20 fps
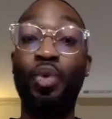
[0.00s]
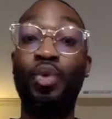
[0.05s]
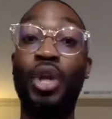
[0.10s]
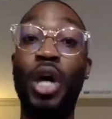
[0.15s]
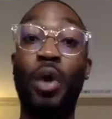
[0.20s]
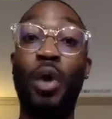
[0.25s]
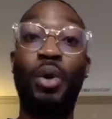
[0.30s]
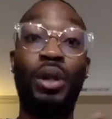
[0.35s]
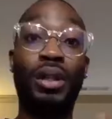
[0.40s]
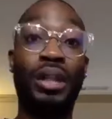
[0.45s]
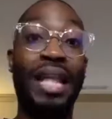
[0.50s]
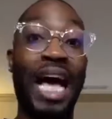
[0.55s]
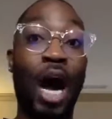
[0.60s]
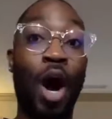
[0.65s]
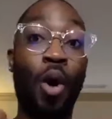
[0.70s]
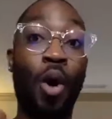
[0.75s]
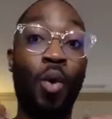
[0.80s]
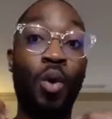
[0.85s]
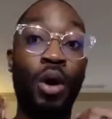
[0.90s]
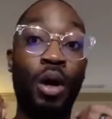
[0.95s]
And you don't
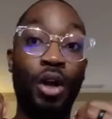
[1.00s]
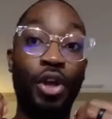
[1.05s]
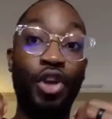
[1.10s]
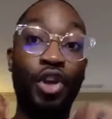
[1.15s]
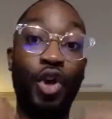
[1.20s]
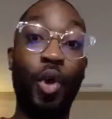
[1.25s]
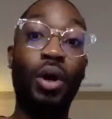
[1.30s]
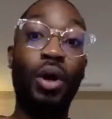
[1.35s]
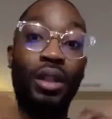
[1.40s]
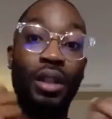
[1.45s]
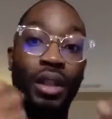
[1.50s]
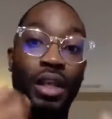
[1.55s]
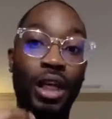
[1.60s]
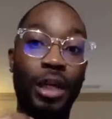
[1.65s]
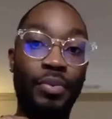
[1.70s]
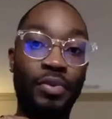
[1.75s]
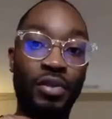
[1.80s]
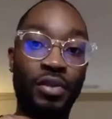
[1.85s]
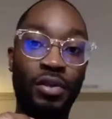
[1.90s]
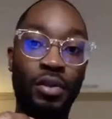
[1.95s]
allow your
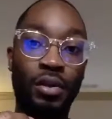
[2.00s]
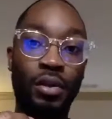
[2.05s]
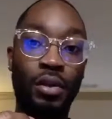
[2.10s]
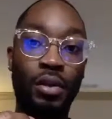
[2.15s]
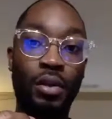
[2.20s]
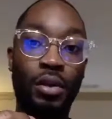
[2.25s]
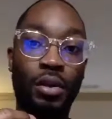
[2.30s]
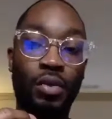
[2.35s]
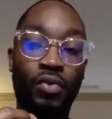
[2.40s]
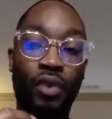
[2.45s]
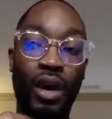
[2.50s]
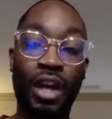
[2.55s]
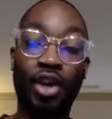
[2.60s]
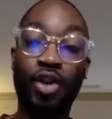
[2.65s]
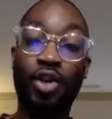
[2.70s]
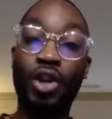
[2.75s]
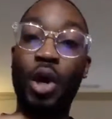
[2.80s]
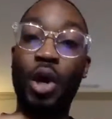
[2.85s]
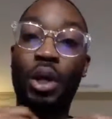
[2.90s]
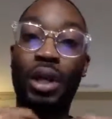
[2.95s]
lips,
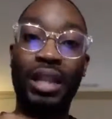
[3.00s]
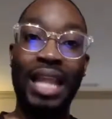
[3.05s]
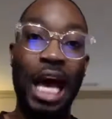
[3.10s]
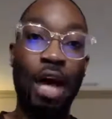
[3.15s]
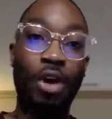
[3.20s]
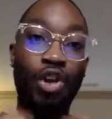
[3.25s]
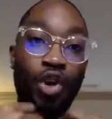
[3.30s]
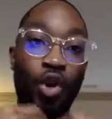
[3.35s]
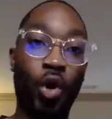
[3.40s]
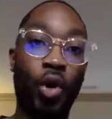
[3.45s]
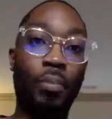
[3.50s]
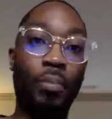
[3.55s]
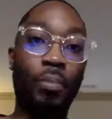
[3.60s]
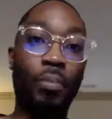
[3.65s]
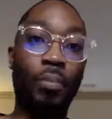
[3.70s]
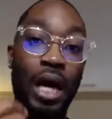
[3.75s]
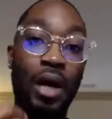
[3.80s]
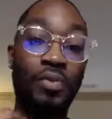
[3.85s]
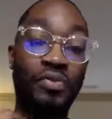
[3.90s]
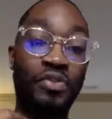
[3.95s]
right? You don't allow
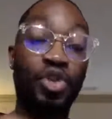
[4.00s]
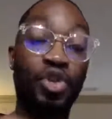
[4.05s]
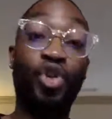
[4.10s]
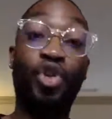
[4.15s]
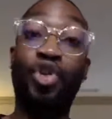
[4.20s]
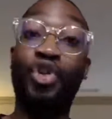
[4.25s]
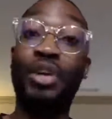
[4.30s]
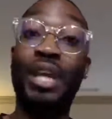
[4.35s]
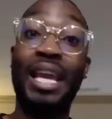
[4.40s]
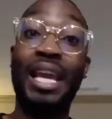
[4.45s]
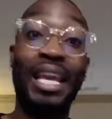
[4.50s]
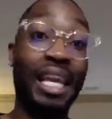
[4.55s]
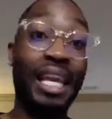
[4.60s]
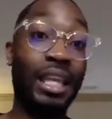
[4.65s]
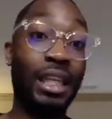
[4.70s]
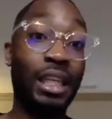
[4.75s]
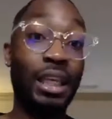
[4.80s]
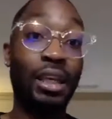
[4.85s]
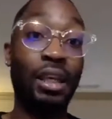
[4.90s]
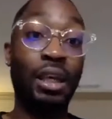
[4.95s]
your mouth to
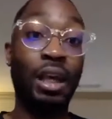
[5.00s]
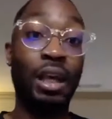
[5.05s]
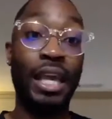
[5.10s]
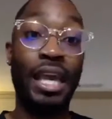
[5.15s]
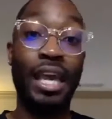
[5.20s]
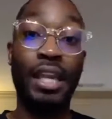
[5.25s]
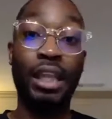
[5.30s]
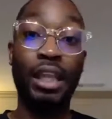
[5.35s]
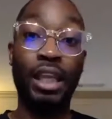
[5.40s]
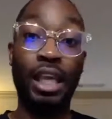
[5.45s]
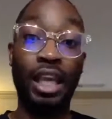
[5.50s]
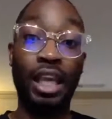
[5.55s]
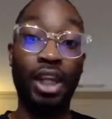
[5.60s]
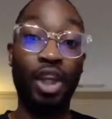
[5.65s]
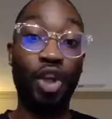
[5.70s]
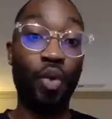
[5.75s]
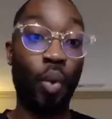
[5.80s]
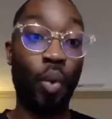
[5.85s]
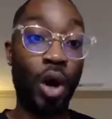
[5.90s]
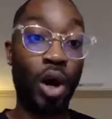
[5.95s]
create
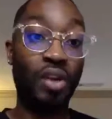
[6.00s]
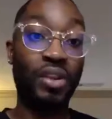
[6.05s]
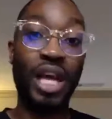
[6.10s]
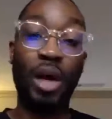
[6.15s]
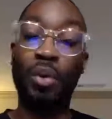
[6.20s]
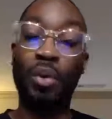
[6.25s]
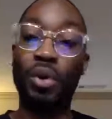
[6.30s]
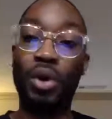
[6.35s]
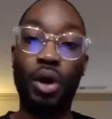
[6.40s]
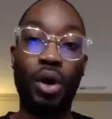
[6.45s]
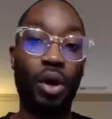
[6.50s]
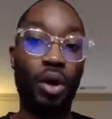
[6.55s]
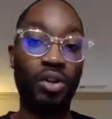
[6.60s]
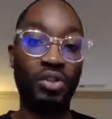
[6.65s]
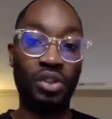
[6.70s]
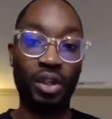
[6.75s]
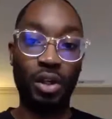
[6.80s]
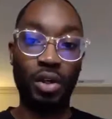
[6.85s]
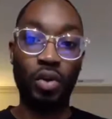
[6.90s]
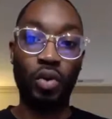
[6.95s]
any word that will
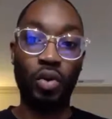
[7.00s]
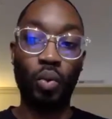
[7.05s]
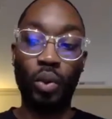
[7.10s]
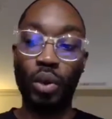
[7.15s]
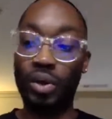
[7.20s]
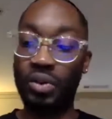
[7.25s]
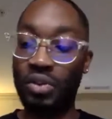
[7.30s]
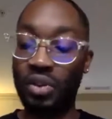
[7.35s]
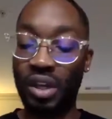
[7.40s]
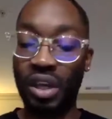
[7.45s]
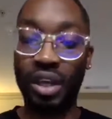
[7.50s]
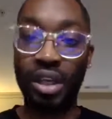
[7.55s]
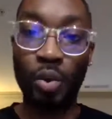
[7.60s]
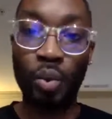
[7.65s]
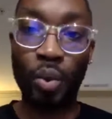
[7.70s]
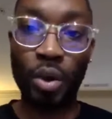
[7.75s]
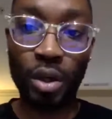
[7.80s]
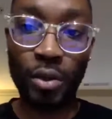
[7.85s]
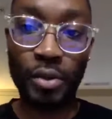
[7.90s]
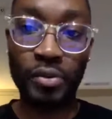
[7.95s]
cause ill will
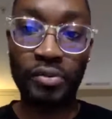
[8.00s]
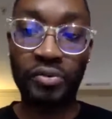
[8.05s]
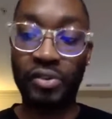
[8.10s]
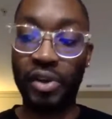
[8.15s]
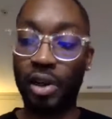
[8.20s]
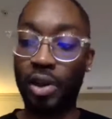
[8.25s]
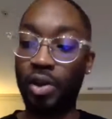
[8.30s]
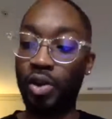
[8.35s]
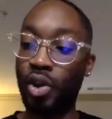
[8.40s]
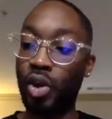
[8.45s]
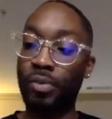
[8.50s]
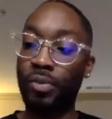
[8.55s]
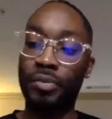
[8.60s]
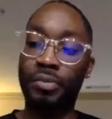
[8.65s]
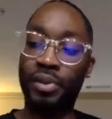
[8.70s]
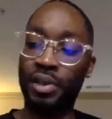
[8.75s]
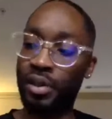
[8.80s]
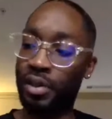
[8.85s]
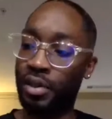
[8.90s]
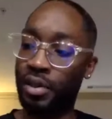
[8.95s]
to any one of your fellow
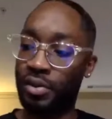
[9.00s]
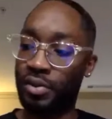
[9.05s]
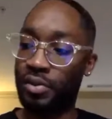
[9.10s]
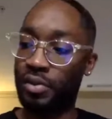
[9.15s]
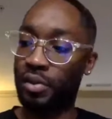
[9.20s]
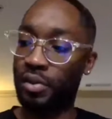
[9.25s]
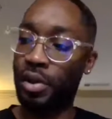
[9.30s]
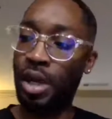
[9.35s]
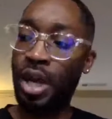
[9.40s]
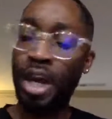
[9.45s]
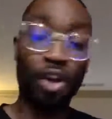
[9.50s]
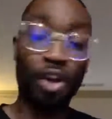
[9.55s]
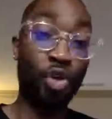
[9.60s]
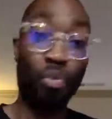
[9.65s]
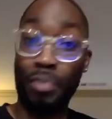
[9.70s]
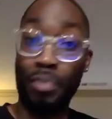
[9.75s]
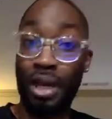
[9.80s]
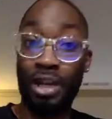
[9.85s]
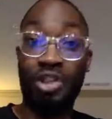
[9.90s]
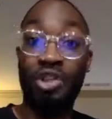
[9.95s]
human beings.
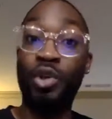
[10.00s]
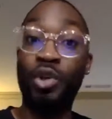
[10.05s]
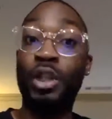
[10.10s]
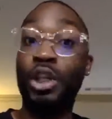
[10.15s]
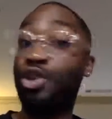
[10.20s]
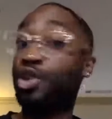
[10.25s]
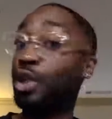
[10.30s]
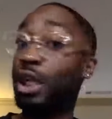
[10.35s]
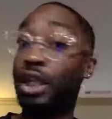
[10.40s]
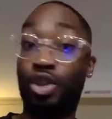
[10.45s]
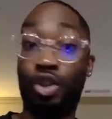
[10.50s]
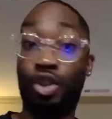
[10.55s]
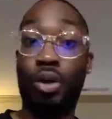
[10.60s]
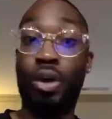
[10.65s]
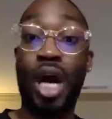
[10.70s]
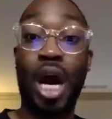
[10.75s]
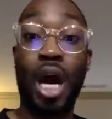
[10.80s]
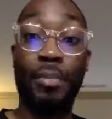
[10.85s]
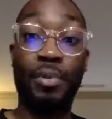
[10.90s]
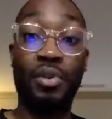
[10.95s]
You make sure
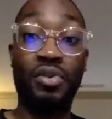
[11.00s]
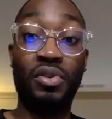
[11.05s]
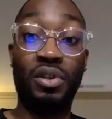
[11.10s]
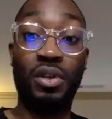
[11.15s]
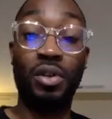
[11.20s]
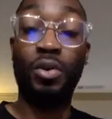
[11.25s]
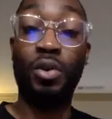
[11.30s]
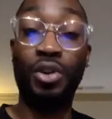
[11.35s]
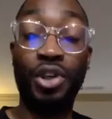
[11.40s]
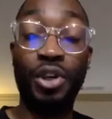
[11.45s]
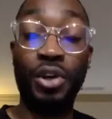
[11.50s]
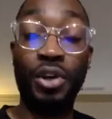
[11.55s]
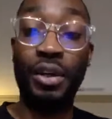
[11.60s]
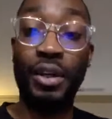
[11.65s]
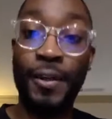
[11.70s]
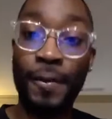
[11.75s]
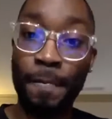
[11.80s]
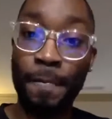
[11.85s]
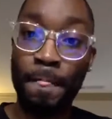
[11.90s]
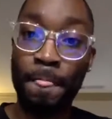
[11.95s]
that your karma is good
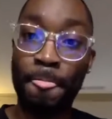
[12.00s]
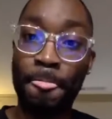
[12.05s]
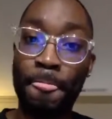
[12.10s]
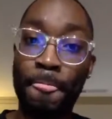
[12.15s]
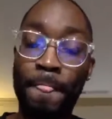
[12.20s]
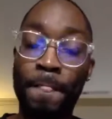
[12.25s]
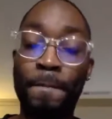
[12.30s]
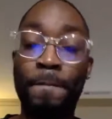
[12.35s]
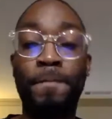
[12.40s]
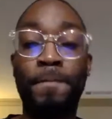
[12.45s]
on your end,